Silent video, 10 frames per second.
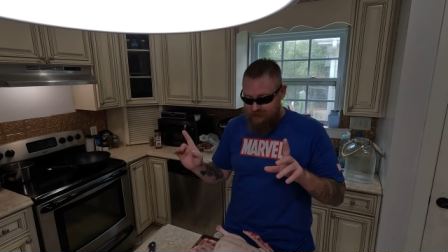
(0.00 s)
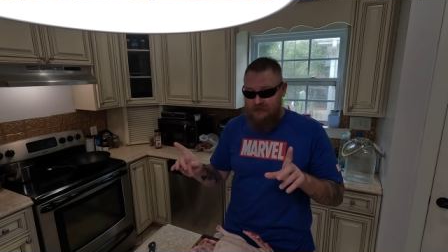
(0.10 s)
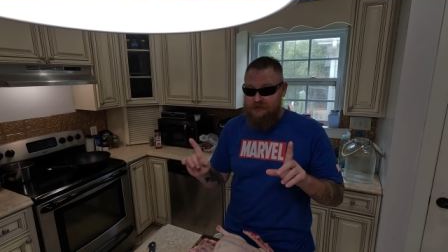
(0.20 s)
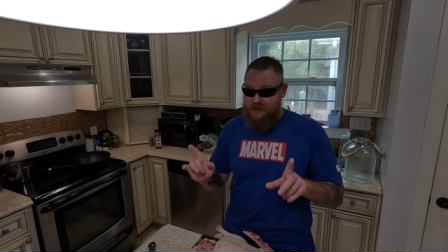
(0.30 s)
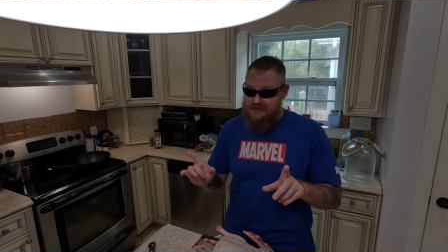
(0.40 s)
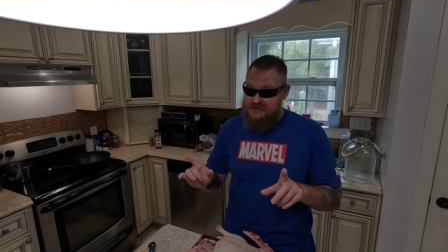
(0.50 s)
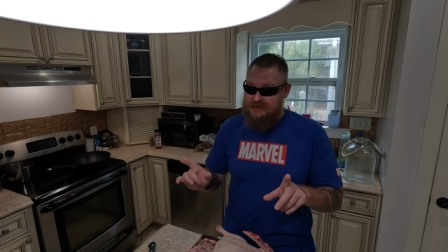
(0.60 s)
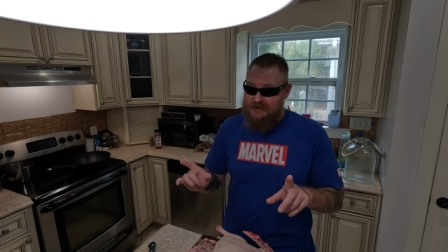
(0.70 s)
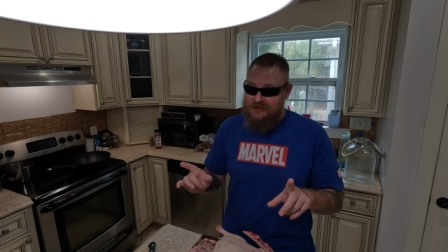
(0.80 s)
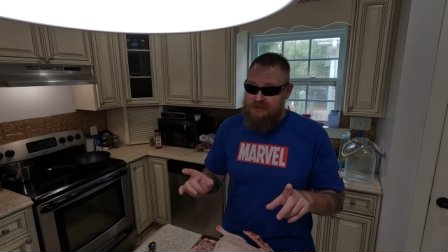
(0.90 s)
for the first
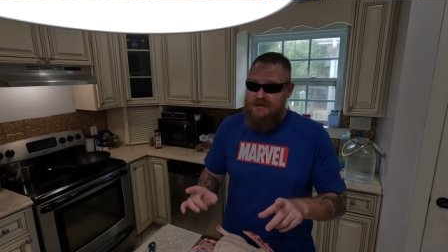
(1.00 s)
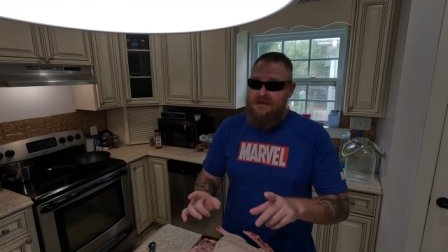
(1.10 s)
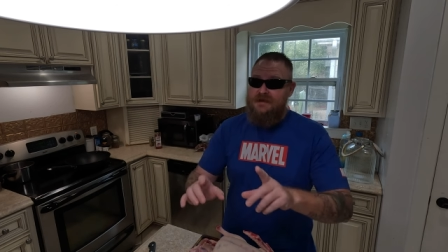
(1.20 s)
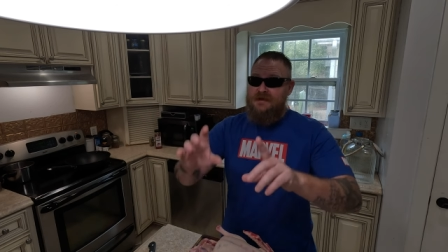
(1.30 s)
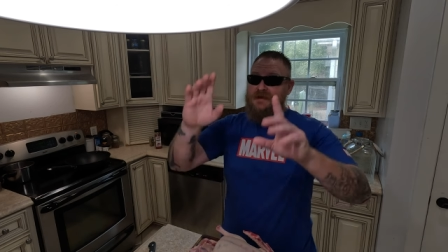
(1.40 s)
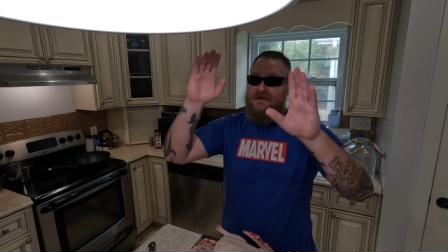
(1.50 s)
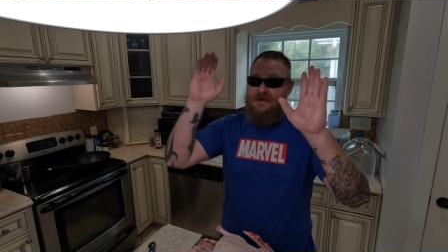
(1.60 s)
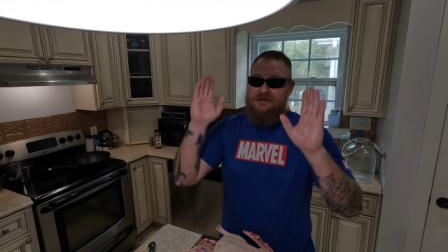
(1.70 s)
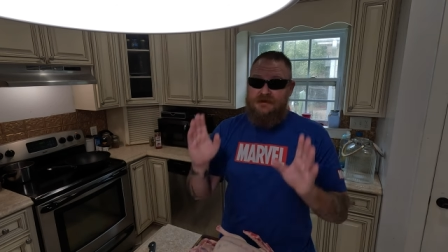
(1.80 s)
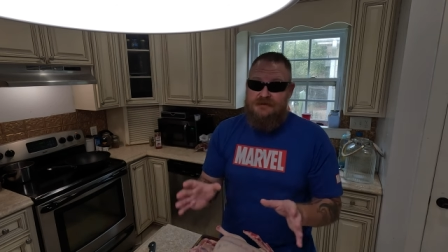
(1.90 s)
time.
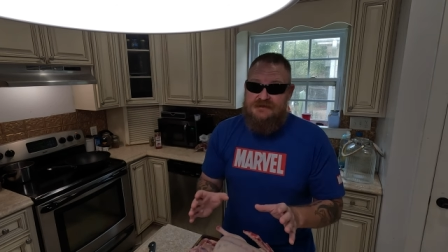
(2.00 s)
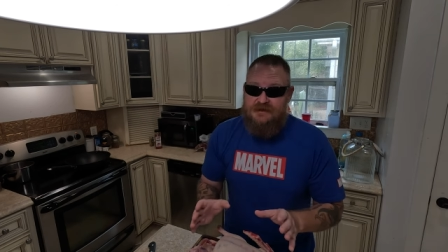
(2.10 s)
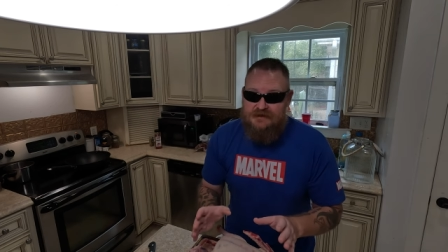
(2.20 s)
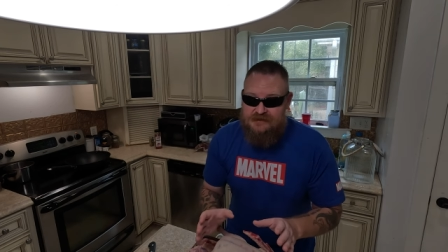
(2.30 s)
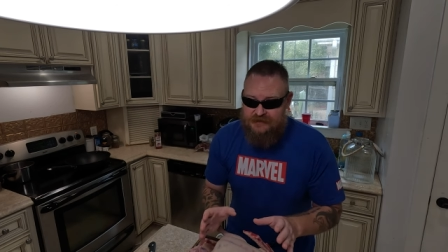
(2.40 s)
And let me tell you